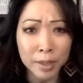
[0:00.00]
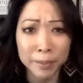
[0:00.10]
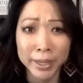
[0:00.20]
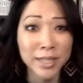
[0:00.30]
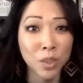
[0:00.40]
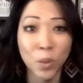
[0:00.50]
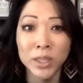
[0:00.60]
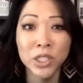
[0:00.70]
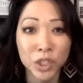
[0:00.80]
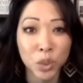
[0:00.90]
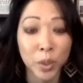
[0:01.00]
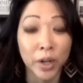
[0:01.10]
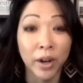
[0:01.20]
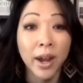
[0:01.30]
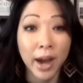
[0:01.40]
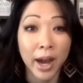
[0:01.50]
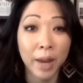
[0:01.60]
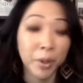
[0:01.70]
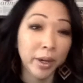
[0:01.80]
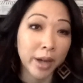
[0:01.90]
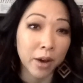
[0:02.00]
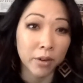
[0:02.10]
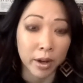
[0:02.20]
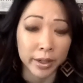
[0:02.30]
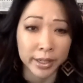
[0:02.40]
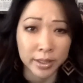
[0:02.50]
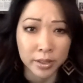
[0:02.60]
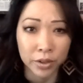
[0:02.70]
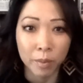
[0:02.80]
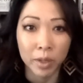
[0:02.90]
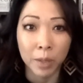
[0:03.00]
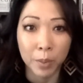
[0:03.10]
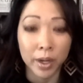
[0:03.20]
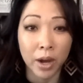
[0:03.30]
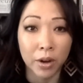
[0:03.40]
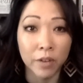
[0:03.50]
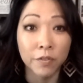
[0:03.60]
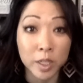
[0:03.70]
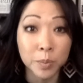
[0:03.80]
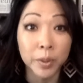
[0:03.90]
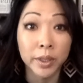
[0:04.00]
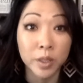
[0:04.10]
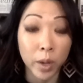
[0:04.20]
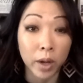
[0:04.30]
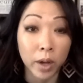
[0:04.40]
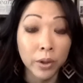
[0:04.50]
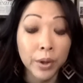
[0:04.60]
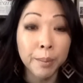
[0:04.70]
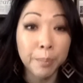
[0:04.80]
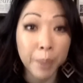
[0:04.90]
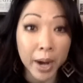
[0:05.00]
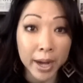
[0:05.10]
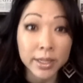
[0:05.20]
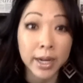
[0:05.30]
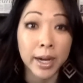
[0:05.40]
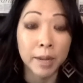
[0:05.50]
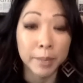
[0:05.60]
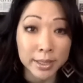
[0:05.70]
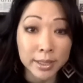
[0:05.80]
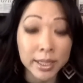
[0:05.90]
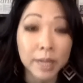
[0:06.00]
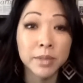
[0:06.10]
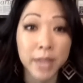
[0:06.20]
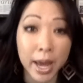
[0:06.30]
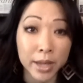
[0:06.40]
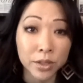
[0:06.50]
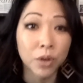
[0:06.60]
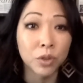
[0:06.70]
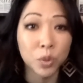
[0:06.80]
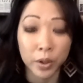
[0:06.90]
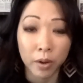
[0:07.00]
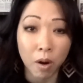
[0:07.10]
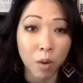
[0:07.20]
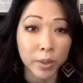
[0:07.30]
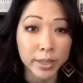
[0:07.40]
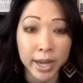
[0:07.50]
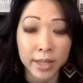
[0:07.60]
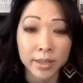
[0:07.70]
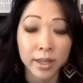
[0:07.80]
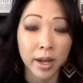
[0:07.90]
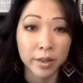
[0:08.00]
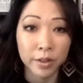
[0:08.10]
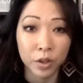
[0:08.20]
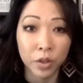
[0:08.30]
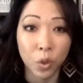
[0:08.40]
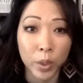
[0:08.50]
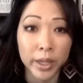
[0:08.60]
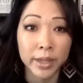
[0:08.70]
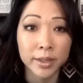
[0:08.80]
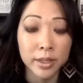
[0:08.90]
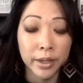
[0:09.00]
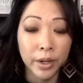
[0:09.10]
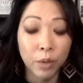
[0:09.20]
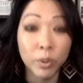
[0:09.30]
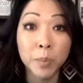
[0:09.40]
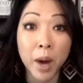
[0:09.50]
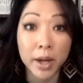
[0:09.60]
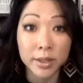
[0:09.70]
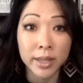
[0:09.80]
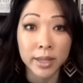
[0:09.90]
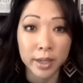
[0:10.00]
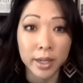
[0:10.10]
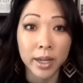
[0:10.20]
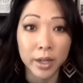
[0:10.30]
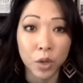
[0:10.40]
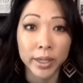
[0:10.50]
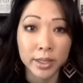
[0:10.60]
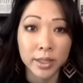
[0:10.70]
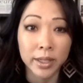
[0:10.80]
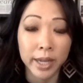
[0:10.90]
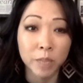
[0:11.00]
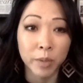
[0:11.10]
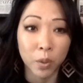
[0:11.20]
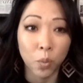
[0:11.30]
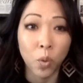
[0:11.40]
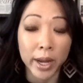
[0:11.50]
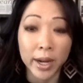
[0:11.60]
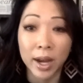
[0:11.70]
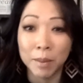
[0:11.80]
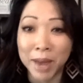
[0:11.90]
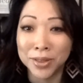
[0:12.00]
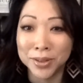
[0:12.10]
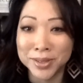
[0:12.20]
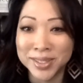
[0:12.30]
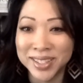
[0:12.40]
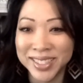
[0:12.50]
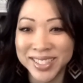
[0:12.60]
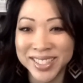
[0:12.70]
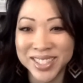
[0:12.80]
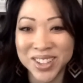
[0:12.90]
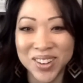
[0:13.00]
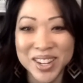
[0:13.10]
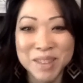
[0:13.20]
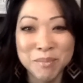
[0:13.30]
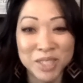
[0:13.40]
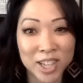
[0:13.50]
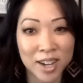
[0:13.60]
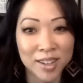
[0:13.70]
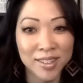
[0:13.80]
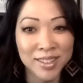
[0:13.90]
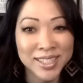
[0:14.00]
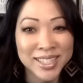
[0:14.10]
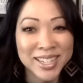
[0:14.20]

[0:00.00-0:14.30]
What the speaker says: because it wasn't just Twitter. I put it out on Instagram and I put it out on Facebook as well. But it seems as though Twitter always has the quickest response and then a quickest engagement when I'm at those things. So, Michelle,